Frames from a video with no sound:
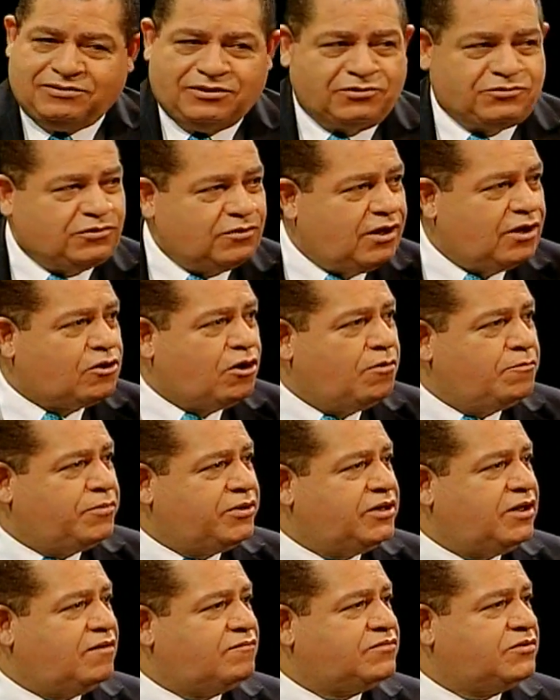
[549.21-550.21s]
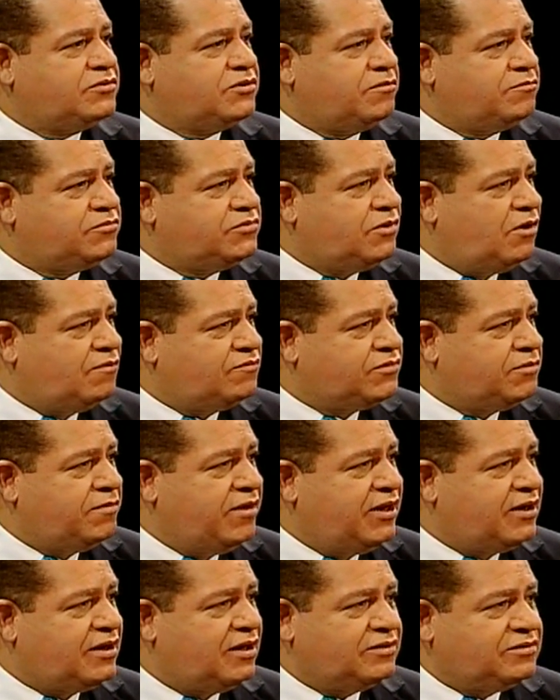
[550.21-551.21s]
The Sugar Company of
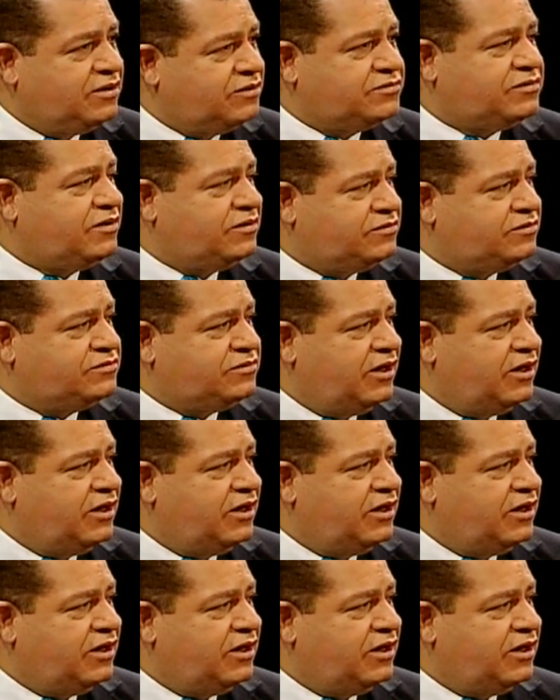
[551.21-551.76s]
Jamaica, it's the